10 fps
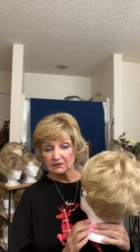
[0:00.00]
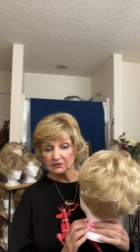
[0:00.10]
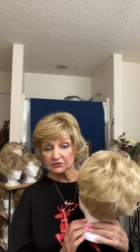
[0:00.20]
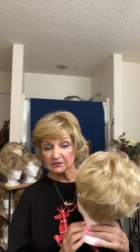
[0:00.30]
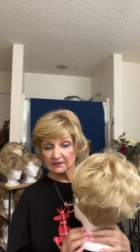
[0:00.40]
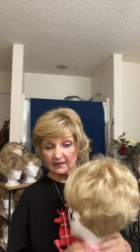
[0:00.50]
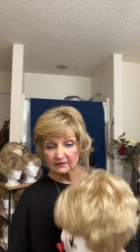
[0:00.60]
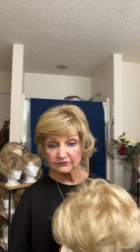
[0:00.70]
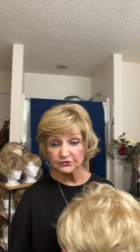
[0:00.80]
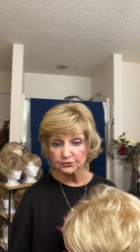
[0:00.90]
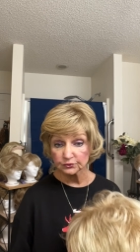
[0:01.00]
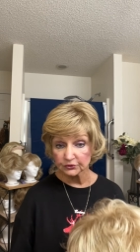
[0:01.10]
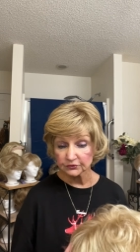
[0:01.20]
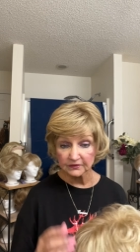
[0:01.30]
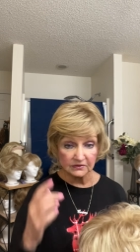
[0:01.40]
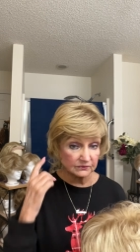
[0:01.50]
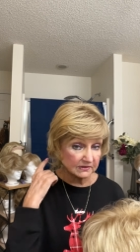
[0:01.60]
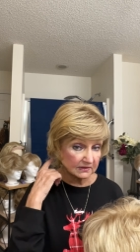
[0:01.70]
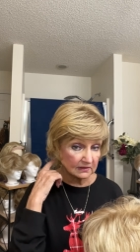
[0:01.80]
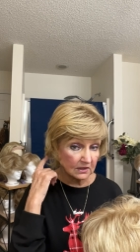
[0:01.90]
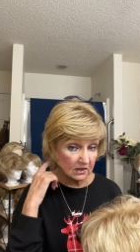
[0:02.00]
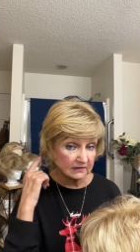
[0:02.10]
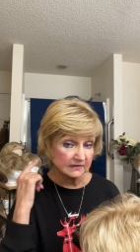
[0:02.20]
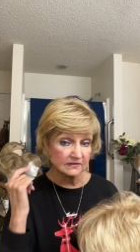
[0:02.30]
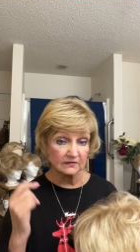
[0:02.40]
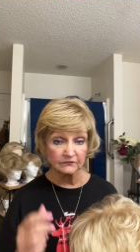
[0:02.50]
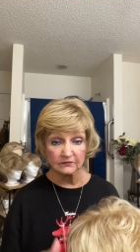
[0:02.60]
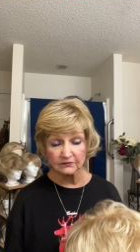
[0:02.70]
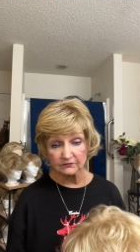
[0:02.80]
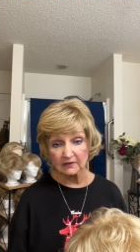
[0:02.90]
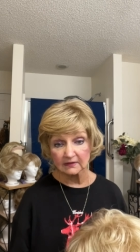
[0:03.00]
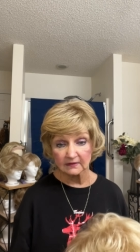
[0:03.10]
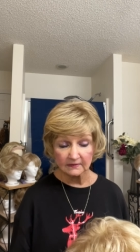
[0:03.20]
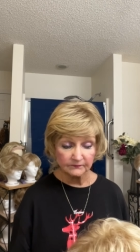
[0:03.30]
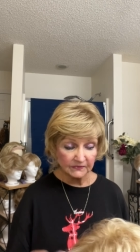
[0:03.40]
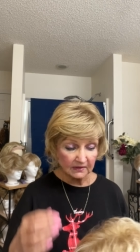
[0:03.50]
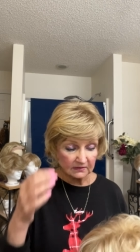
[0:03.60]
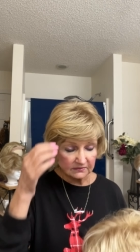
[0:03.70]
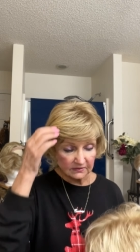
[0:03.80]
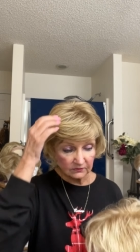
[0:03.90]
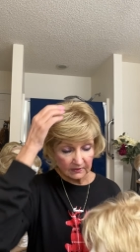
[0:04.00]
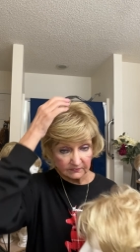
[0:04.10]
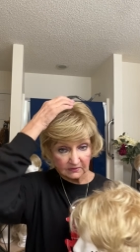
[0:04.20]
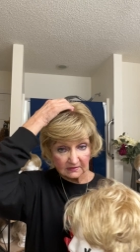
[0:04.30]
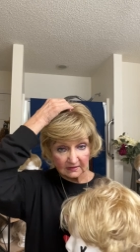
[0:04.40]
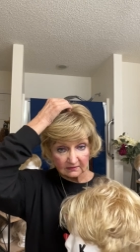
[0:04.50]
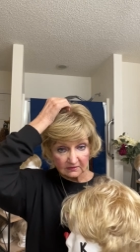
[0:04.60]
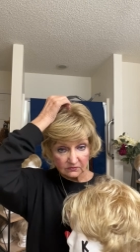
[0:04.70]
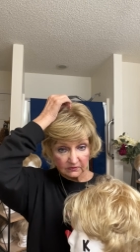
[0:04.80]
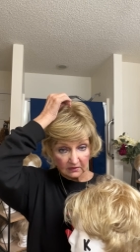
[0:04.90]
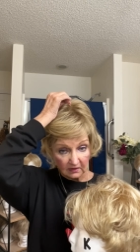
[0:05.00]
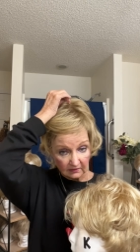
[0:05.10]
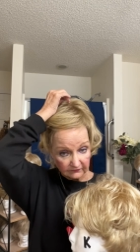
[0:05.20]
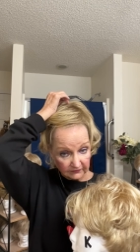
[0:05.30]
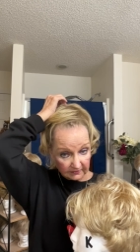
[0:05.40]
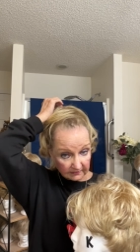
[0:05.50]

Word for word: She's kind of shorter. This one's the longest of the three. So I'm gonna take this one off.